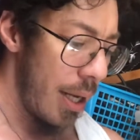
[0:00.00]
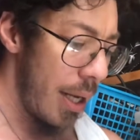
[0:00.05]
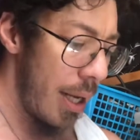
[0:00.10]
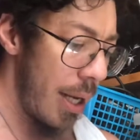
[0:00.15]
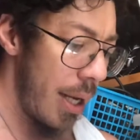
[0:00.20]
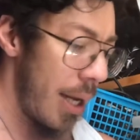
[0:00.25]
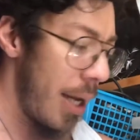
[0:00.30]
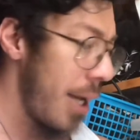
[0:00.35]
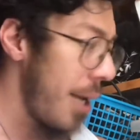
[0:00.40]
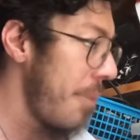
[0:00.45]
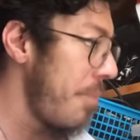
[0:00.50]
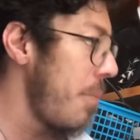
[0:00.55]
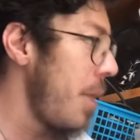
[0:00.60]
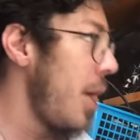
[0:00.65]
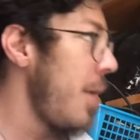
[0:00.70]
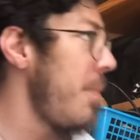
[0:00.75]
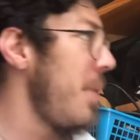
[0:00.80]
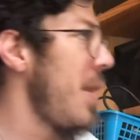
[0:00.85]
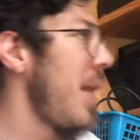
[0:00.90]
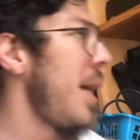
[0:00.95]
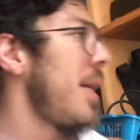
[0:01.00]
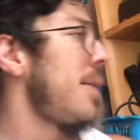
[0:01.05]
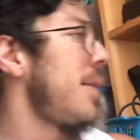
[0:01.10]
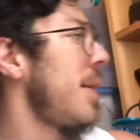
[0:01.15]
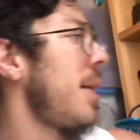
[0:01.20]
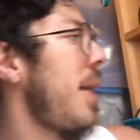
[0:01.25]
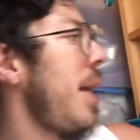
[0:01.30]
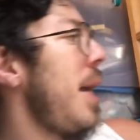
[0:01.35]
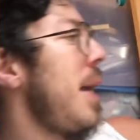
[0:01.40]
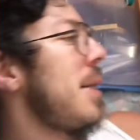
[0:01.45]
And maybe that's
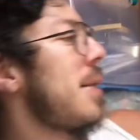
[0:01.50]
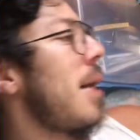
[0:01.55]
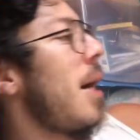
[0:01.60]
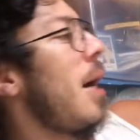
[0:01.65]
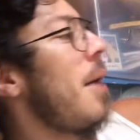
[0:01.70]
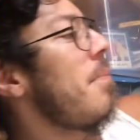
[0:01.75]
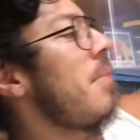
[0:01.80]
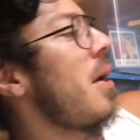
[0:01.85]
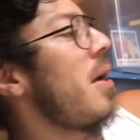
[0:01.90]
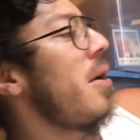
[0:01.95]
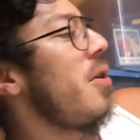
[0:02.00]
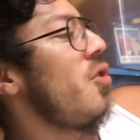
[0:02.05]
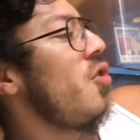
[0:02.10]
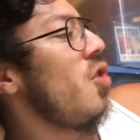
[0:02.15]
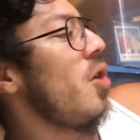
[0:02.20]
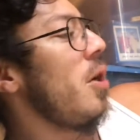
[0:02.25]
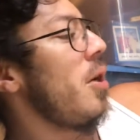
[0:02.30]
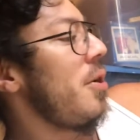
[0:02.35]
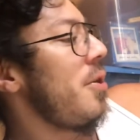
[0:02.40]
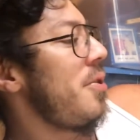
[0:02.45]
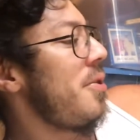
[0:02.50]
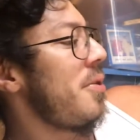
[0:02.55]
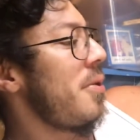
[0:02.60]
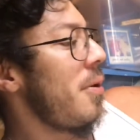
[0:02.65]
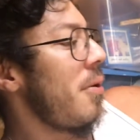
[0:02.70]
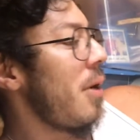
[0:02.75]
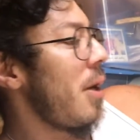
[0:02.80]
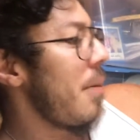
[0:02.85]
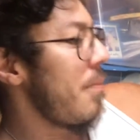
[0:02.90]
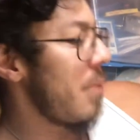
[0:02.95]
the case. I'm not a judge,
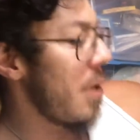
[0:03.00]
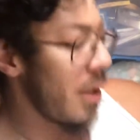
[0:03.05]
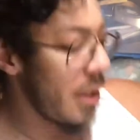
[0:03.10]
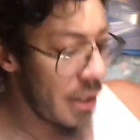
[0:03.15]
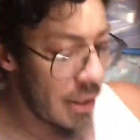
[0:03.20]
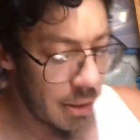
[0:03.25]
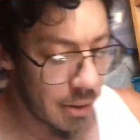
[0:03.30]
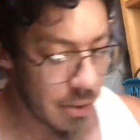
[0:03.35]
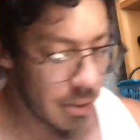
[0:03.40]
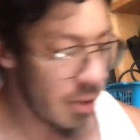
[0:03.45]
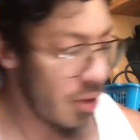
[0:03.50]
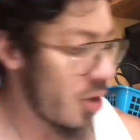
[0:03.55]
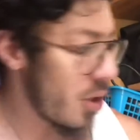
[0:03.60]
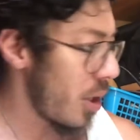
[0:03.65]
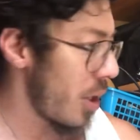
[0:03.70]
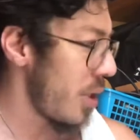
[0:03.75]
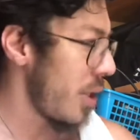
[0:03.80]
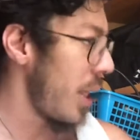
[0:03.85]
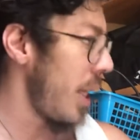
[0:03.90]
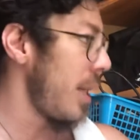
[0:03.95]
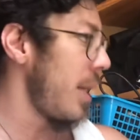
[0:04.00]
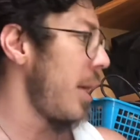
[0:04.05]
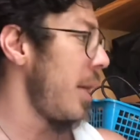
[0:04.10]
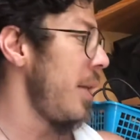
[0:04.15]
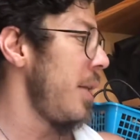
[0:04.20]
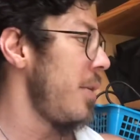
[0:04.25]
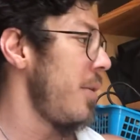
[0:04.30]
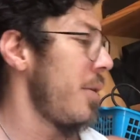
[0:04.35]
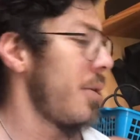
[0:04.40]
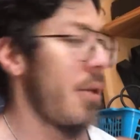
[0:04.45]
so I'm not here to judge. I thought
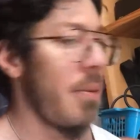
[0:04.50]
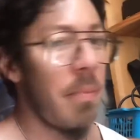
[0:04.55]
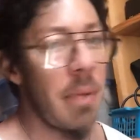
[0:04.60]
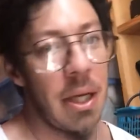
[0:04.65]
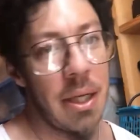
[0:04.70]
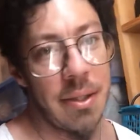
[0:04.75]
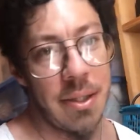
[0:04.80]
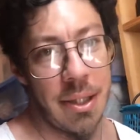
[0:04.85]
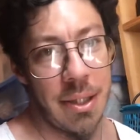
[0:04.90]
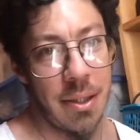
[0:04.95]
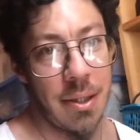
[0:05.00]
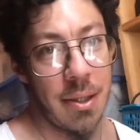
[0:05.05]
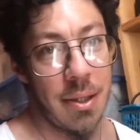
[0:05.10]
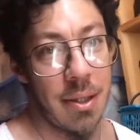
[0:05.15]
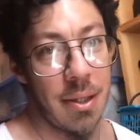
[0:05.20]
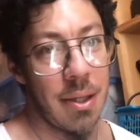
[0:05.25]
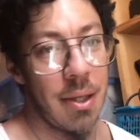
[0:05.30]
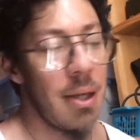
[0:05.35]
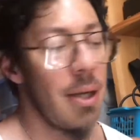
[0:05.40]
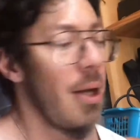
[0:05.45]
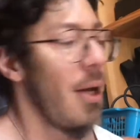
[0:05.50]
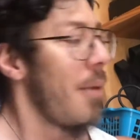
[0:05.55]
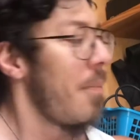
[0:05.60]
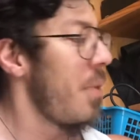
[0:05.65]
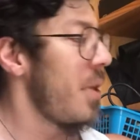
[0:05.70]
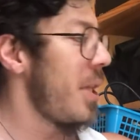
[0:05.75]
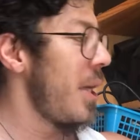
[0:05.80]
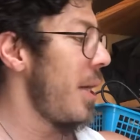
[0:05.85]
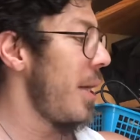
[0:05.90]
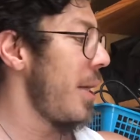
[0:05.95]
he looked amazing.
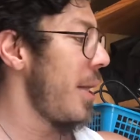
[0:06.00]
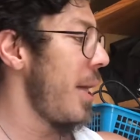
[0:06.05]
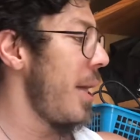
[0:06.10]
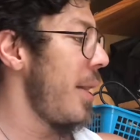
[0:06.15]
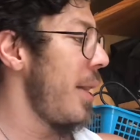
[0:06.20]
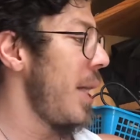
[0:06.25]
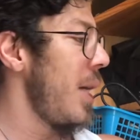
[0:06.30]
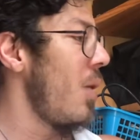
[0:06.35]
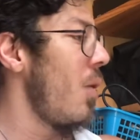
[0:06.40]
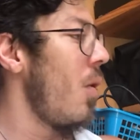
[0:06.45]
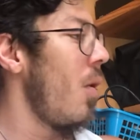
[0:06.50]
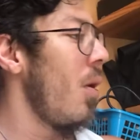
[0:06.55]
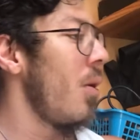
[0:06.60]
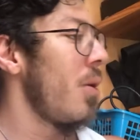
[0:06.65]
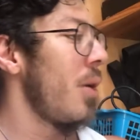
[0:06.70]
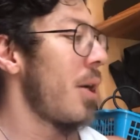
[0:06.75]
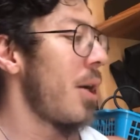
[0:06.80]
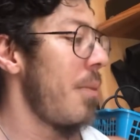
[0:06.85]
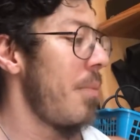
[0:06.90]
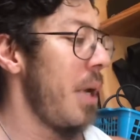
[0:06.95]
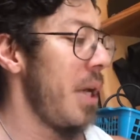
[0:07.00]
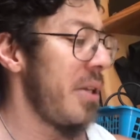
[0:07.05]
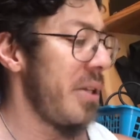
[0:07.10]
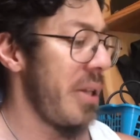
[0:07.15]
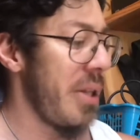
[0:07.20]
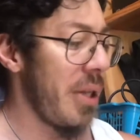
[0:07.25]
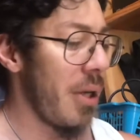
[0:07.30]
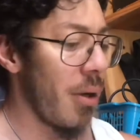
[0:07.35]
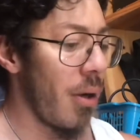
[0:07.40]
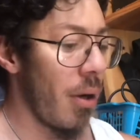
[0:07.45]
But then again, they all look
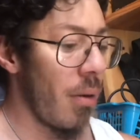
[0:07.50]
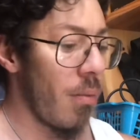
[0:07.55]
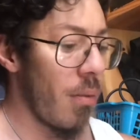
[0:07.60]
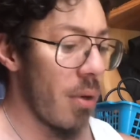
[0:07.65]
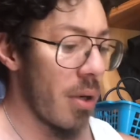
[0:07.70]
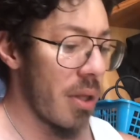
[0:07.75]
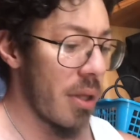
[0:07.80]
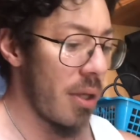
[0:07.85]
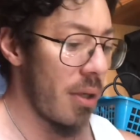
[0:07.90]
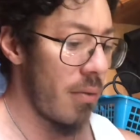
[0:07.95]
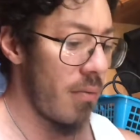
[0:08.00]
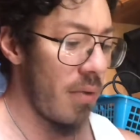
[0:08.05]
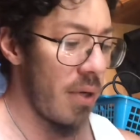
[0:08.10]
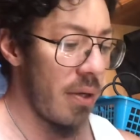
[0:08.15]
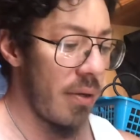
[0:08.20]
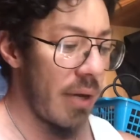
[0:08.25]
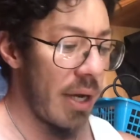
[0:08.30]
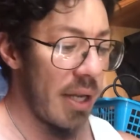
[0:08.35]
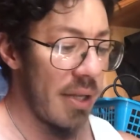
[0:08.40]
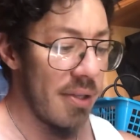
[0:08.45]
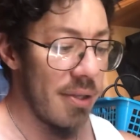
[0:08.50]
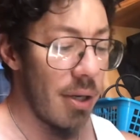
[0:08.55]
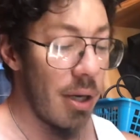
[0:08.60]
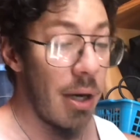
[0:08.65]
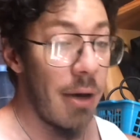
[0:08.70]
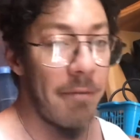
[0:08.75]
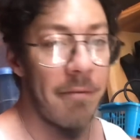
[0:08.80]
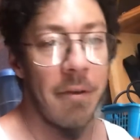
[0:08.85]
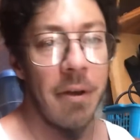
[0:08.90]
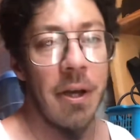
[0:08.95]
amazing. They all work their rear ends
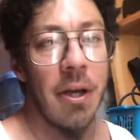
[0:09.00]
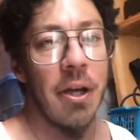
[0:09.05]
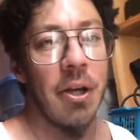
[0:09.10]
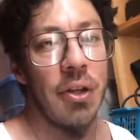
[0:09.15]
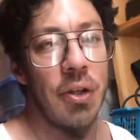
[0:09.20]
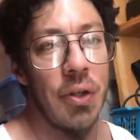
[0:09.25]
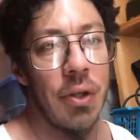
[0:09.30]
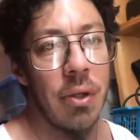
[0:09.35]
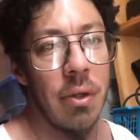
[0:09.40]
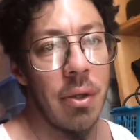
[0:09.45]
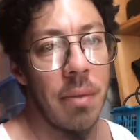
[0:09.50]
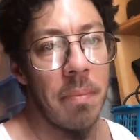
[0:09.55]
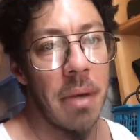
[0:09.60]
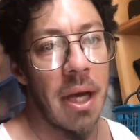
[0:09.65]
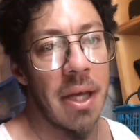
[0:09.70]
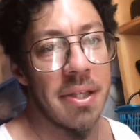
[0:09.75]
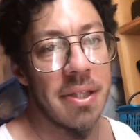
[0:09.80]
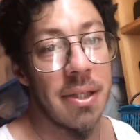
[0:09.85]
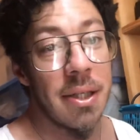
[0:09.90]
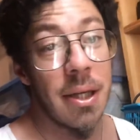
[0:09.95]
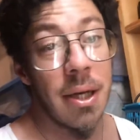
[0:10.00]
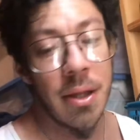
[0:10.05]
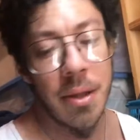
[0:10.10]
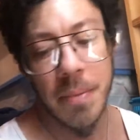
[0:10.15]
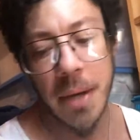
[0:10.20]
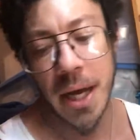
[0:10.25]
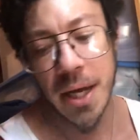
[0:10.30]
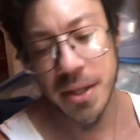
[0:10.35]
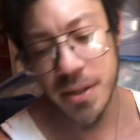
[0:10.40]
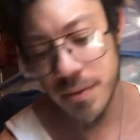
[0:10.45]
off to do the best of the
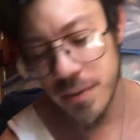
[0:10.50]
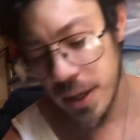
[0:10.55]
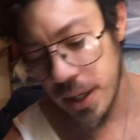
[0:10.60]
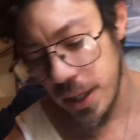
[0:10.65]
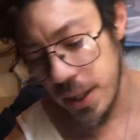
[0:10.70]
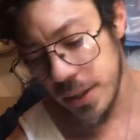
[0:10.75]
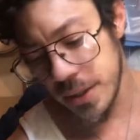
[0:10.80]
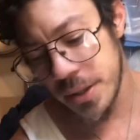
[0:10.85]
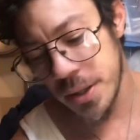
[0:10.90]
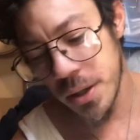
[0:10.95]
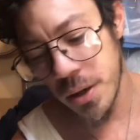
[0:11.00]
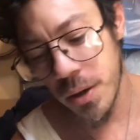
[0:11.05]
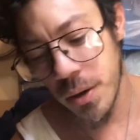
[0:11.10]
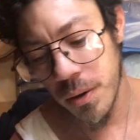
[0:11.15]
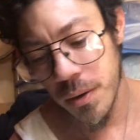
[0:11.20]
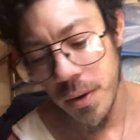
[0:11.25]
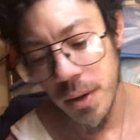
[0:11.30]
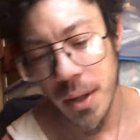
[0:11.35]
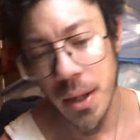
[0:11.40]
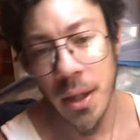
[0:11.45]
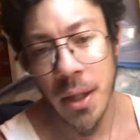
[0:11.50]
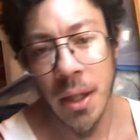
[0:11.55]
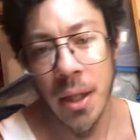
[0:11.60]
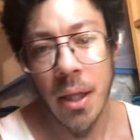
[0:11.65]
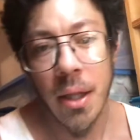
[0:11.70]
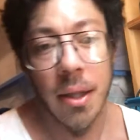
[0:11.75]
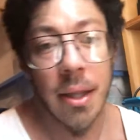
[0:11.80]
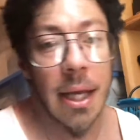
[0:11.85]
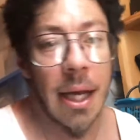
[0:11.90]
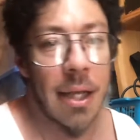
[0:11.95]
best, right? So
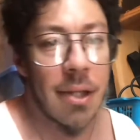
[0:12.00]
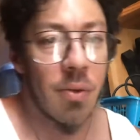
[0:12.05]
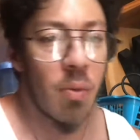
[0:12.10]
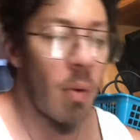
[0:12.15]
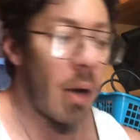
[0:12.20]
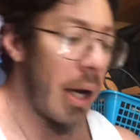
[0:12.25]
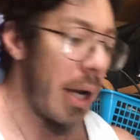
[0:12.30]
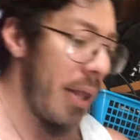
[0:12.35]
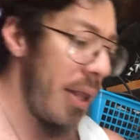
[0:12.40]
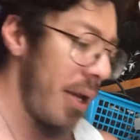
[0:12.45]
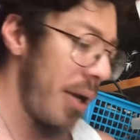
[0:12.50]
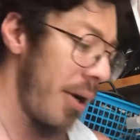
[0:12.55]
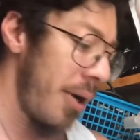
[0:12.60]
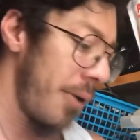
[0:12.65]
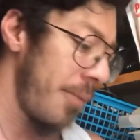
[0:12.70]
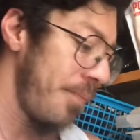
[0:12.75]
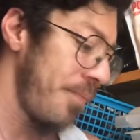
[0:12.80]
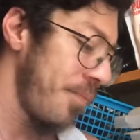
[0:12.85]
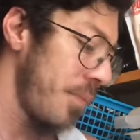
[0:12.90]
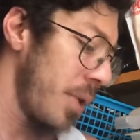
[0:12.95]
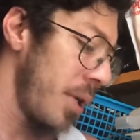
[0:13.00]
that's why they're